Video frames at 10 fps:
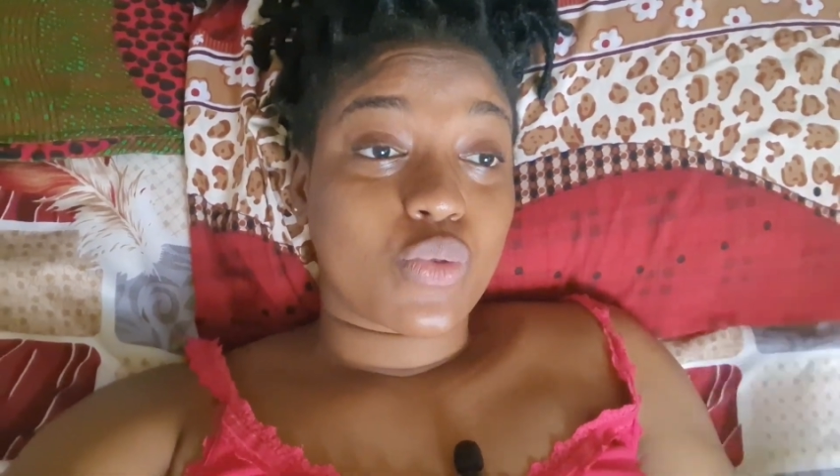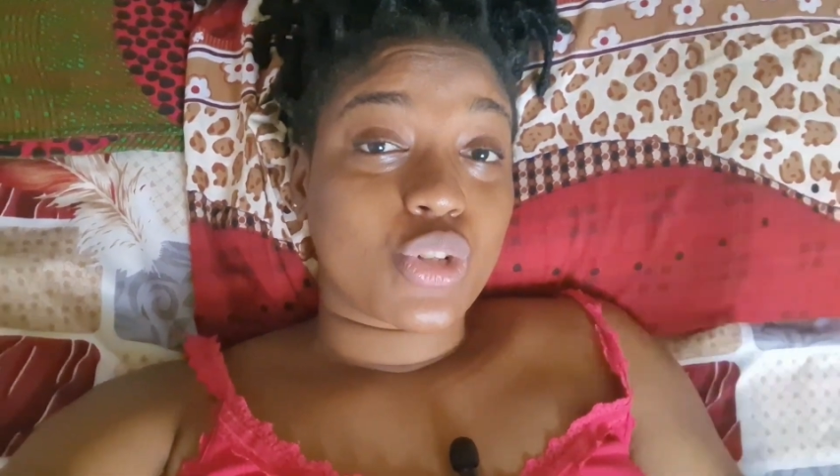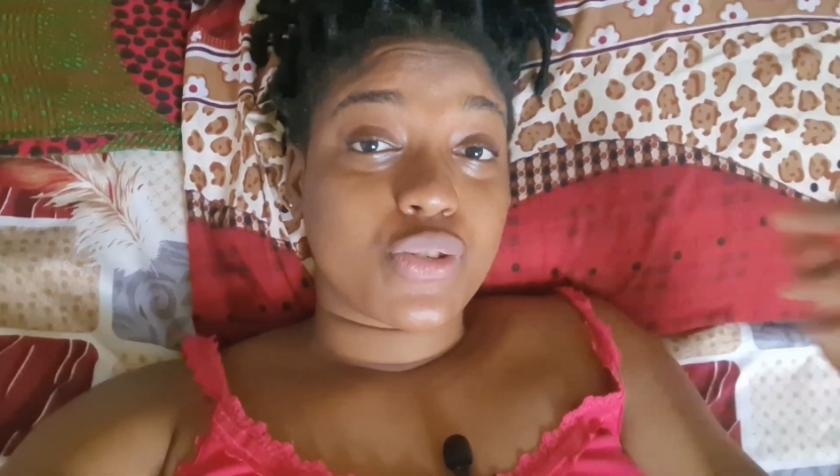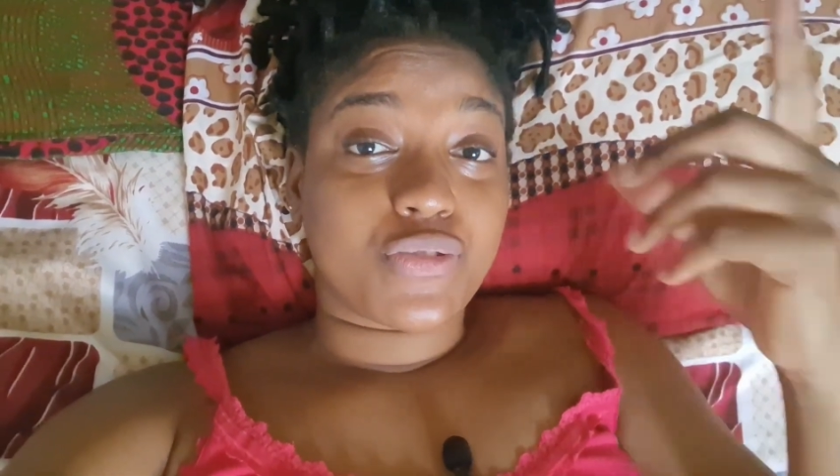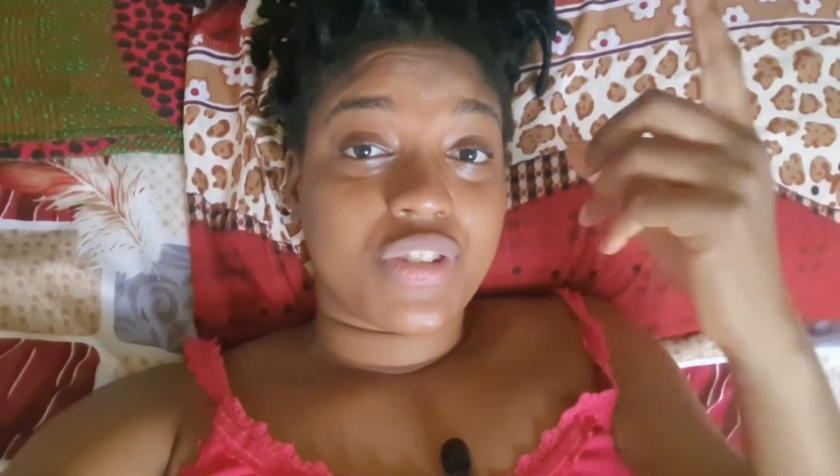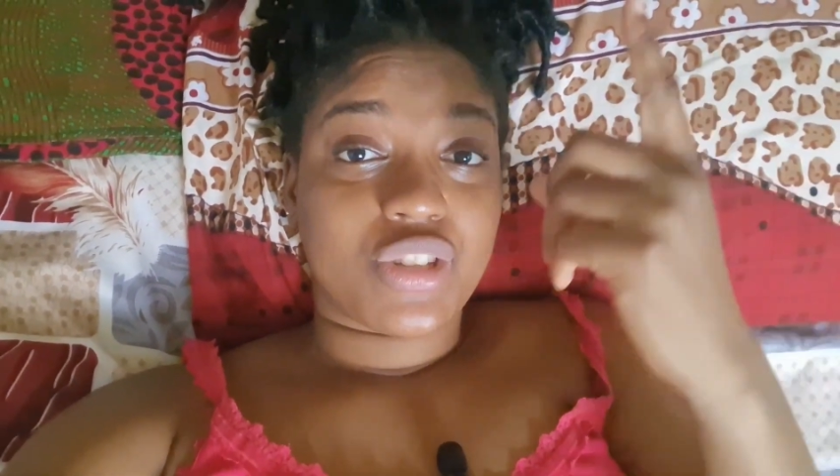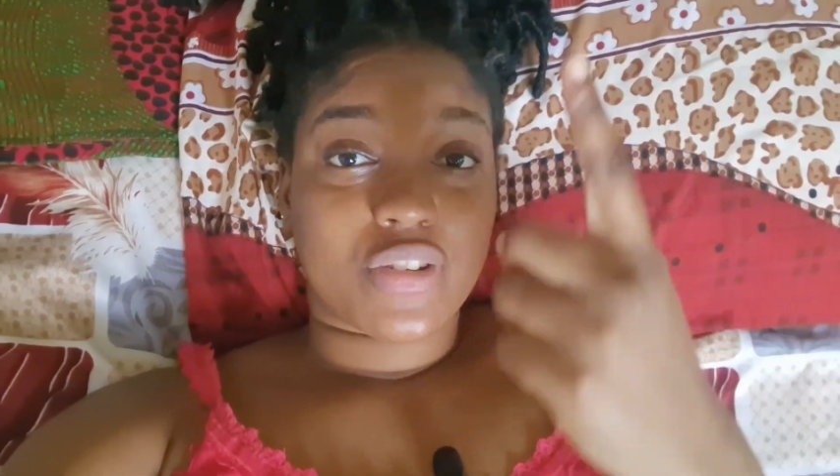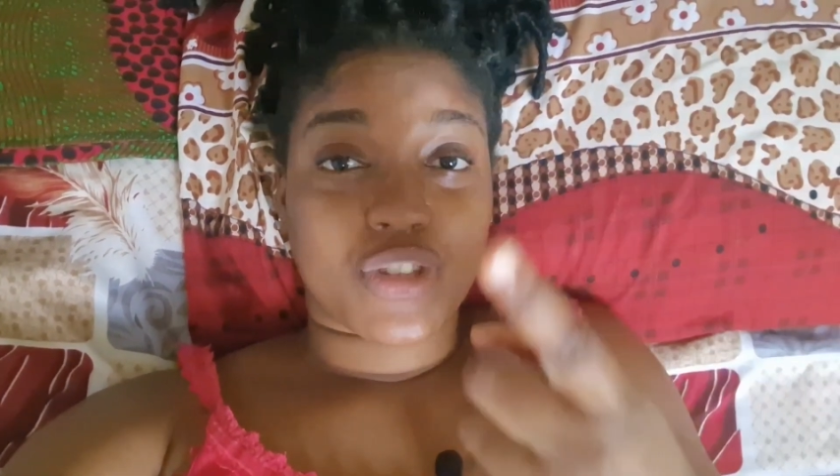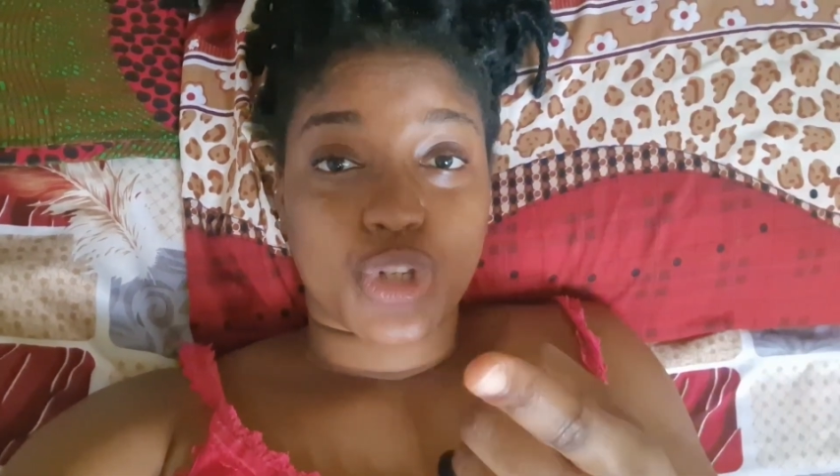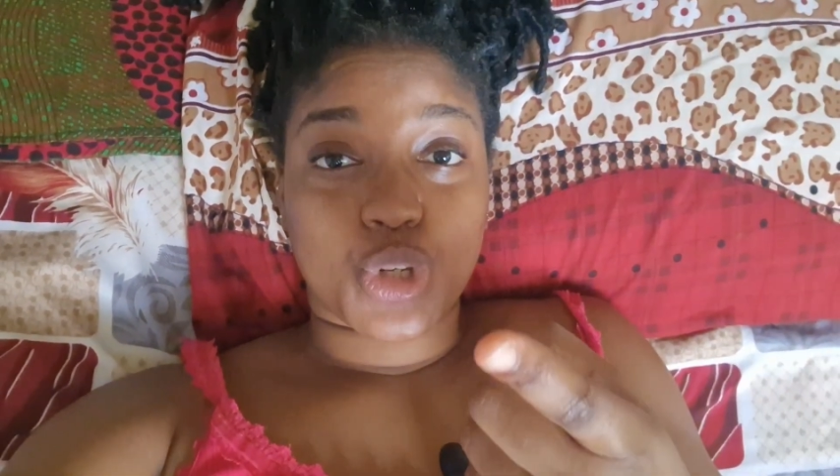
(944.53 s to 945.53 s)
what you feed
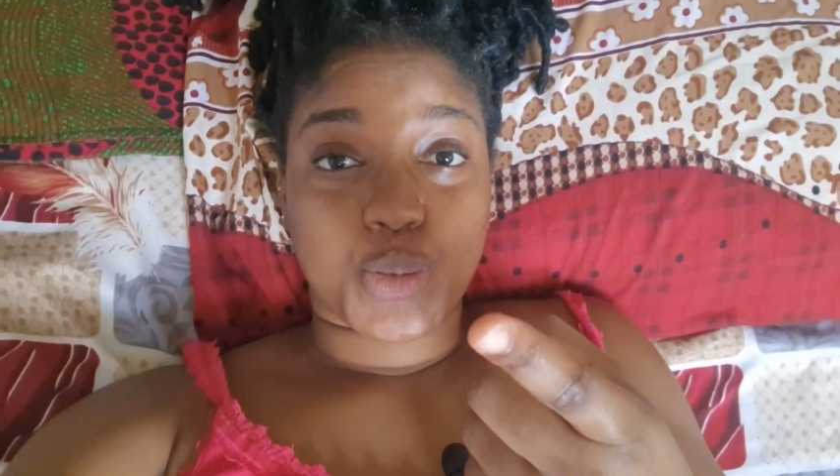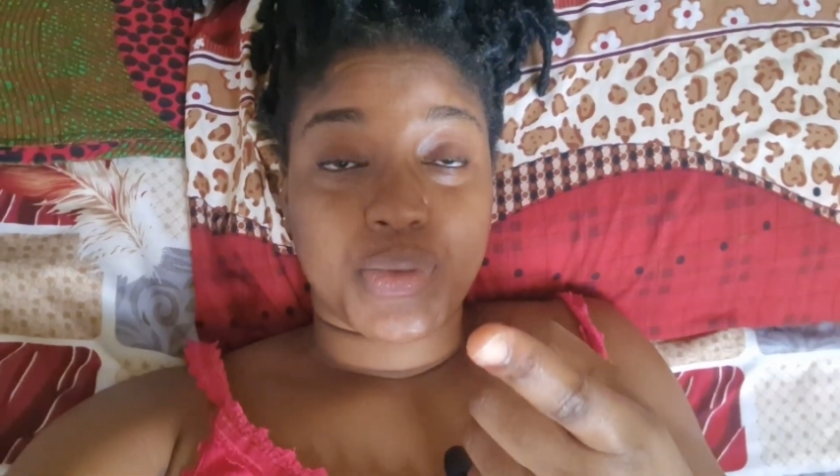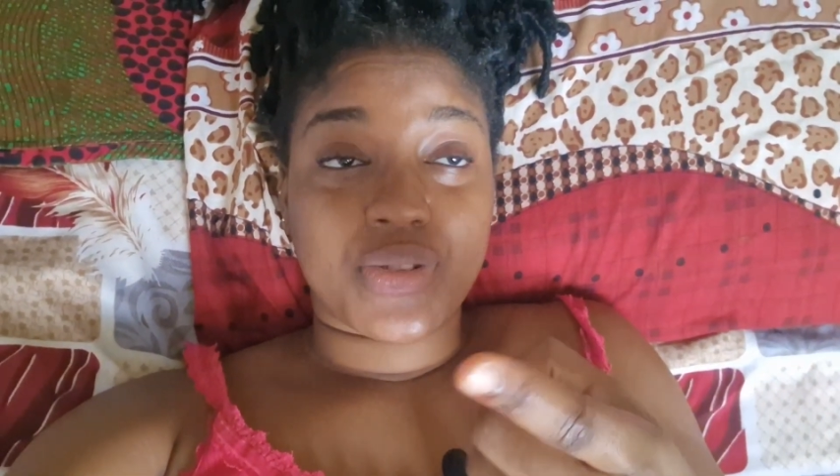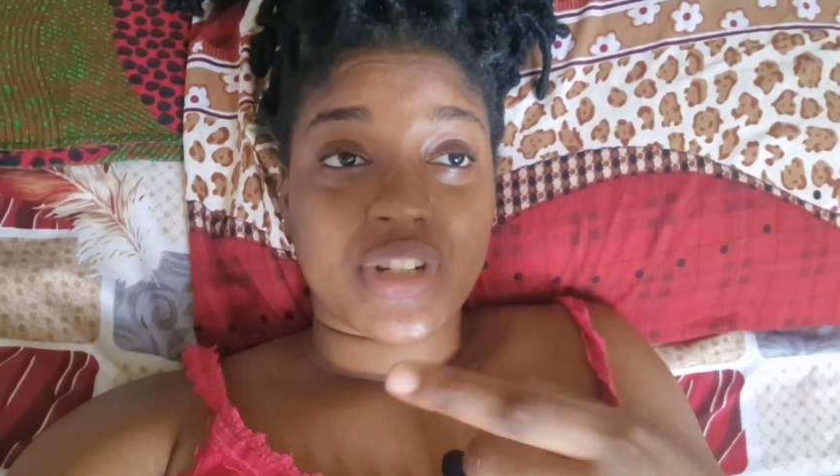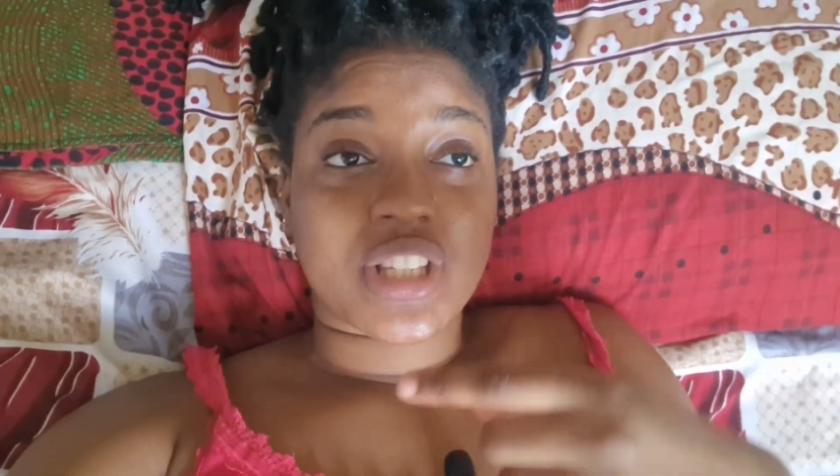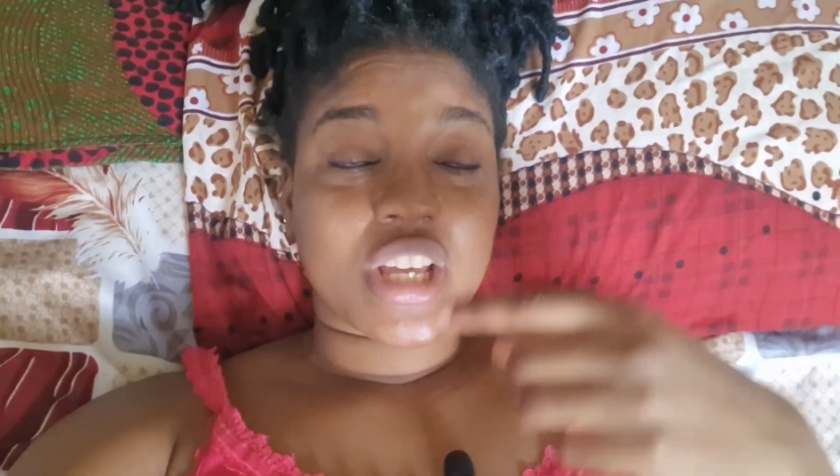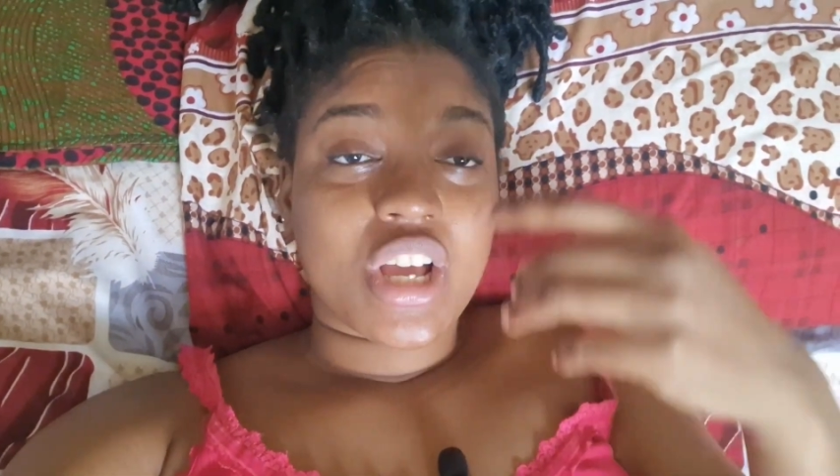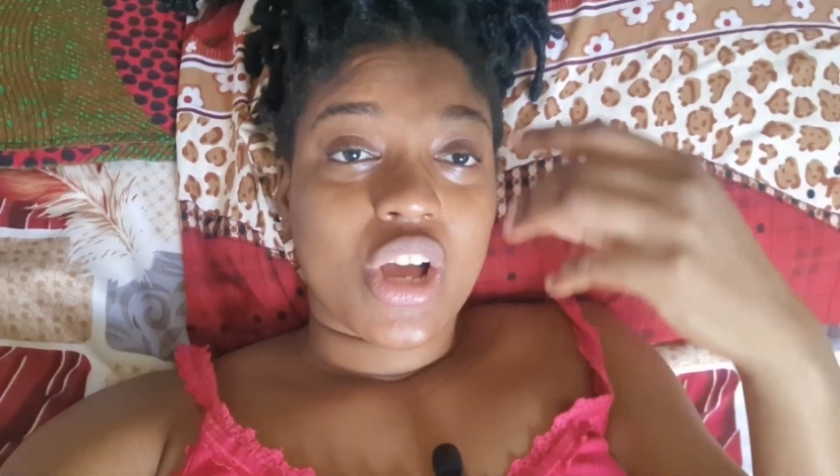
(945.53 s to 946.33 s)
your spirit,